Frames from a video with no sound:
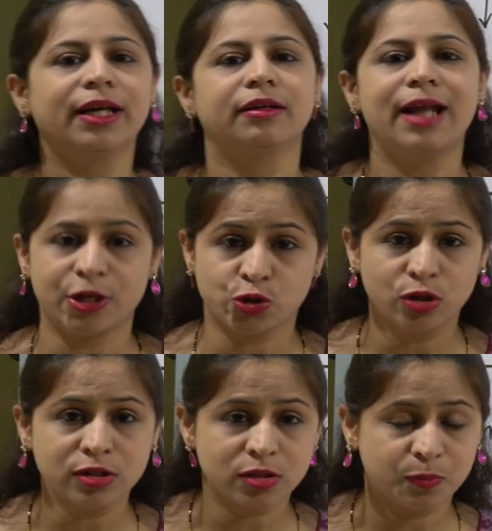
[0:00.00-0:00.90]
running at
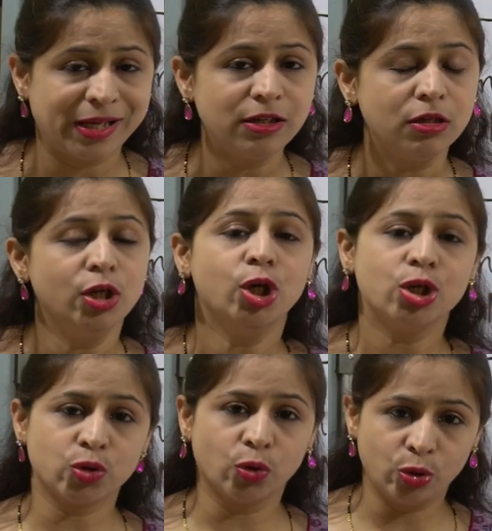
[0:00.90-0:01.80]
natural speed,
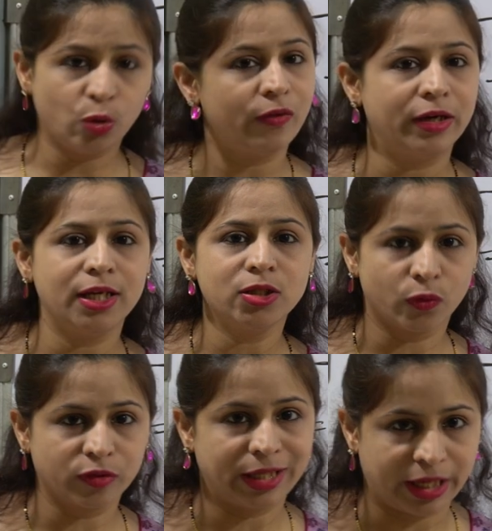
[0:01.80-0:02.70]
so no
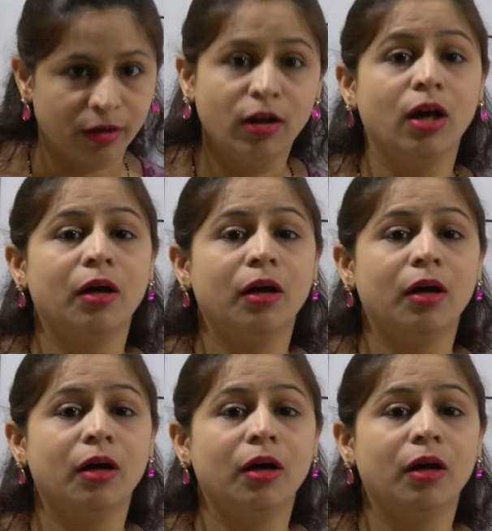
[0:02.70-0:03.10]
worries over there.